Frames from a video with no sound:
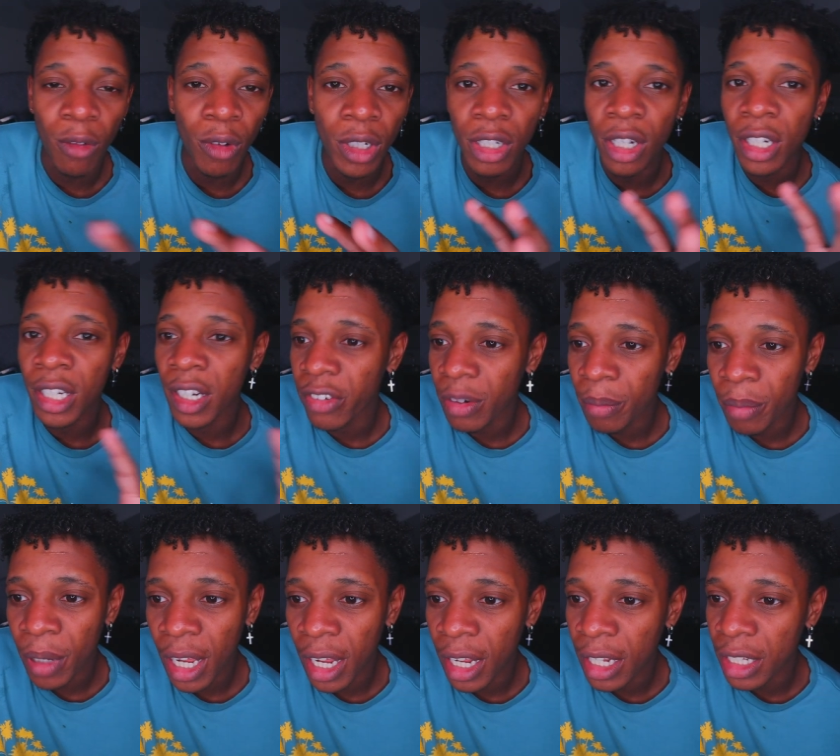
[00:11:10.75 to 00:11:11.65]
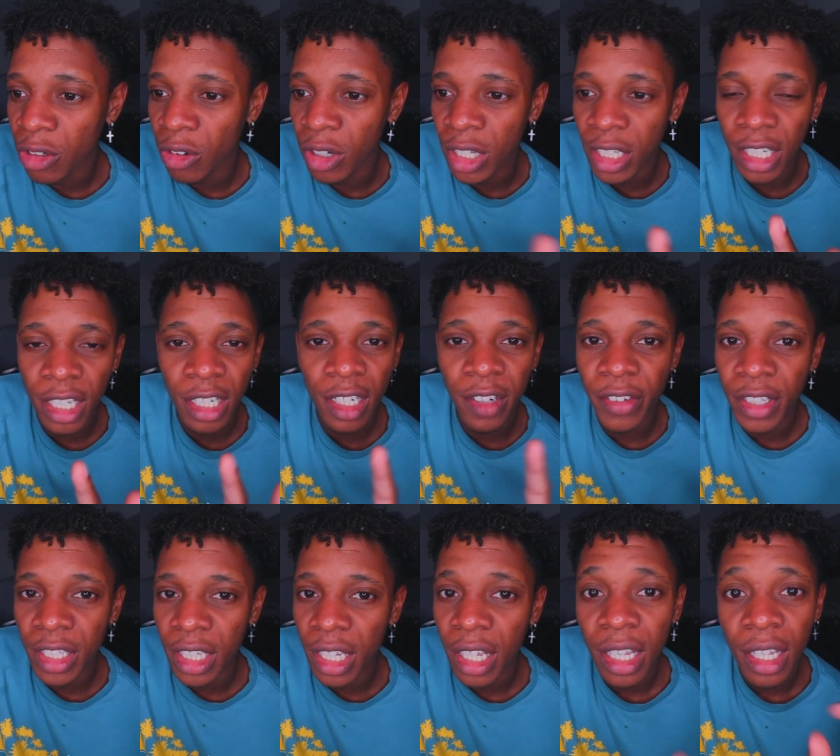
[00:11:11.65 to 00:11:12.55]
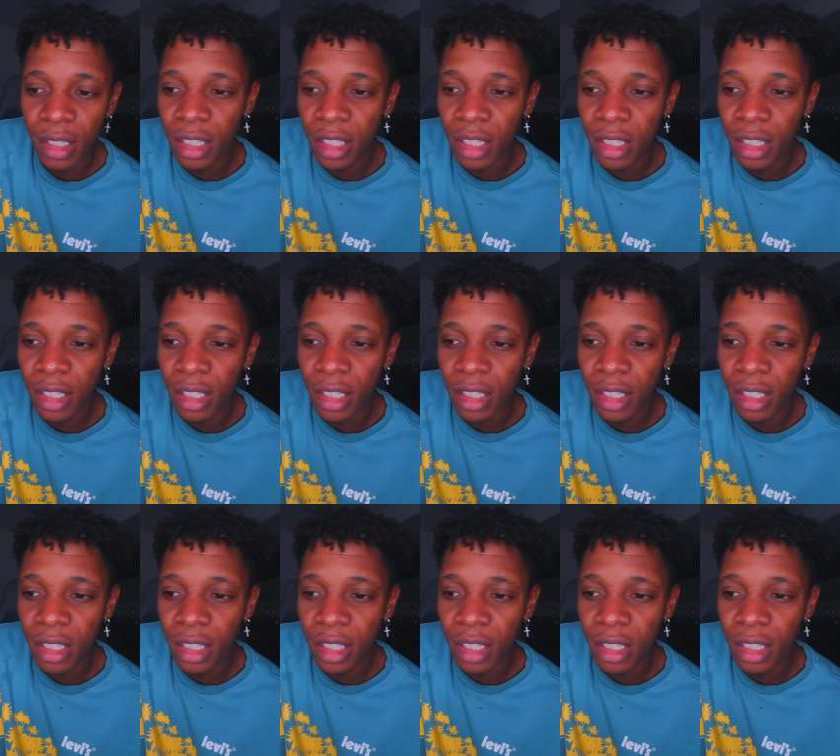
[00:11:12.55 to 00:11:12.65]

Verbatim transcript: went on a different path or did a different thing.